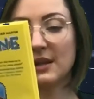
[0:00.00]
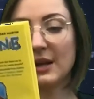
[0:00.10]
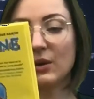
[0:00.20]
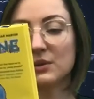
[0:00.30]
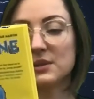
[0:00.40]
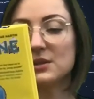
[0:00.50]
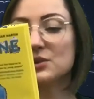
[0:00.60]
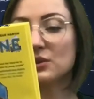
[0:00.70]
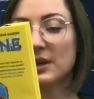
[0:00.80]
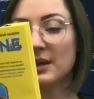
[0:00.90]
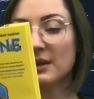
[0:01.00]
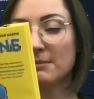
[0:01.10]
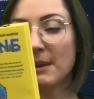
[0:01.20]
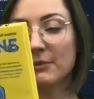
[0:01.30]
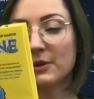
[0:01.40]
It holds history,
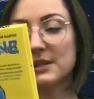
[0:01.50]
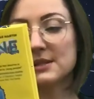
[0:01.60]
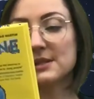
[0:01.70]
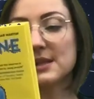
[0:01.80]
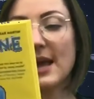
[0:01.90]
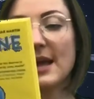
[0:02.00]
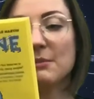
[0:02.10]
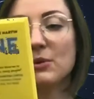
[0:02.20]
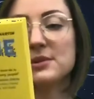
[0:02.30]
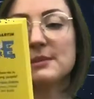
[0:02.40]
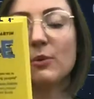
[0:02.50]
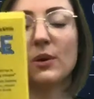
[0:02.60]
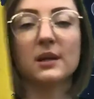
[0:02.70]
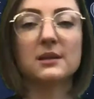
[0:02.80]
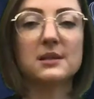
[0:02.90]
memories, and most
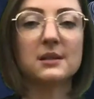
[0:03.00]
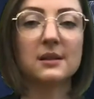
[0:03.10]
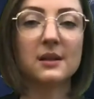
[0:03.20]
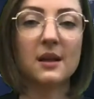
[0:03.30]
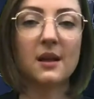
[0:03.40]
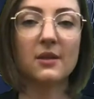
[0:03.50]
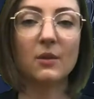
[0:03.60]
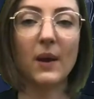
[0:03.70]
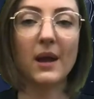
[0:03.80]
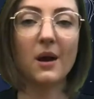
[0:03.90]
important, the way